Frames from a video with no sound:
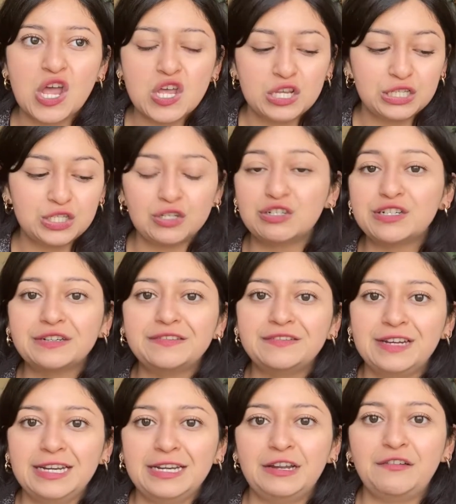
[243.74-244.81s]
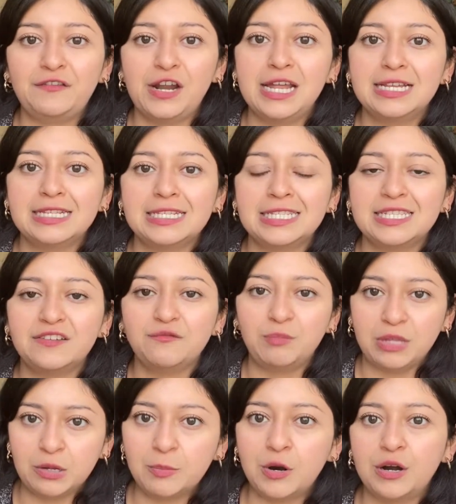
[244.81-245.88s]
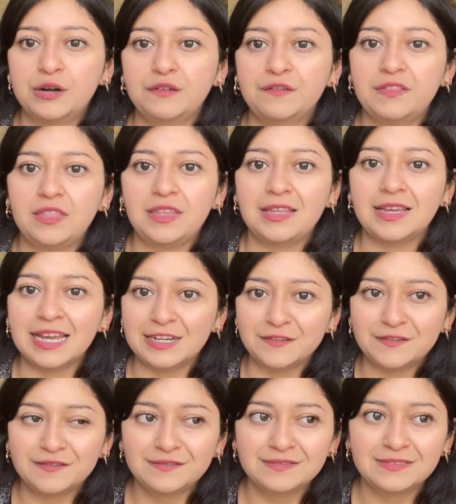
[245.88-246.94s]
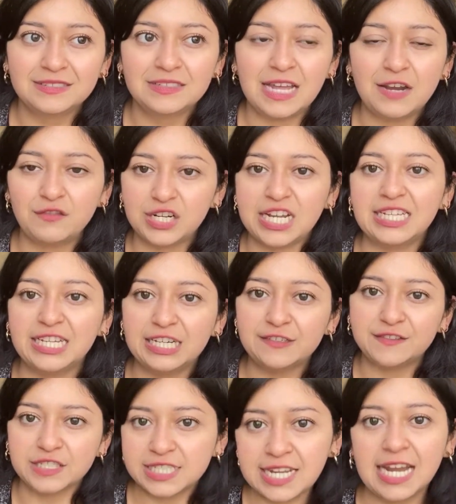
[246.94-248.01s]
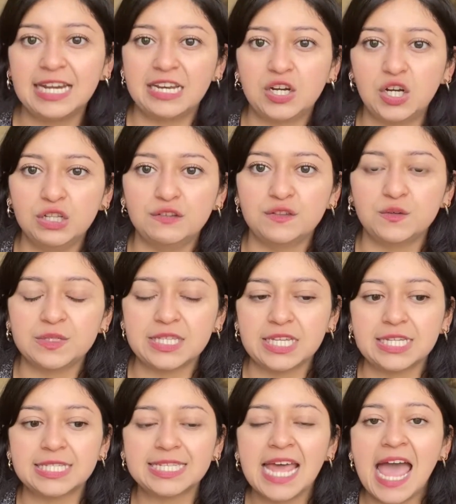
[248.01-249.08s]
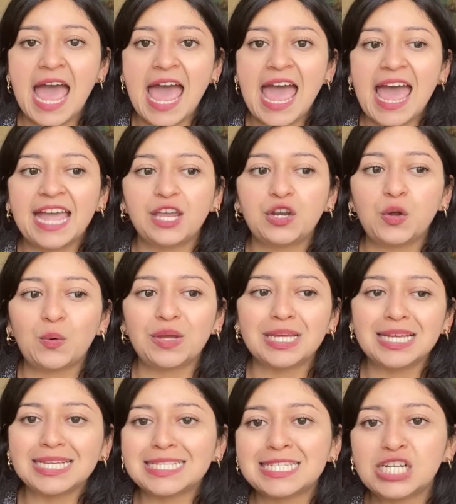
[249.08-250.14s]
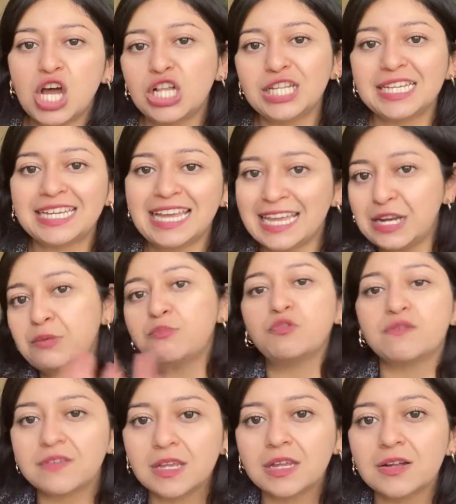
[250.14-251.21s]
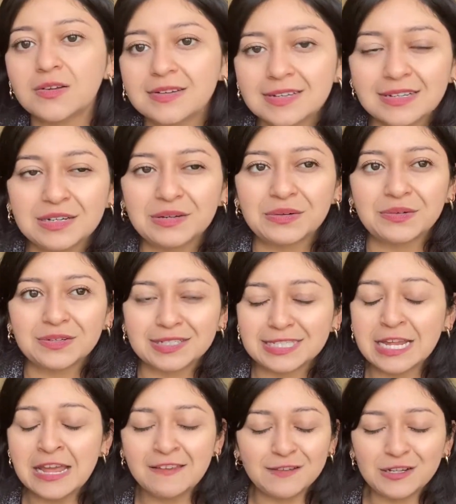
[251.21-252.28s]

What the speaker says: search of finding friends, of being a part of the kind of everyday life, society, and all of those things. It's not like in a movie, or TV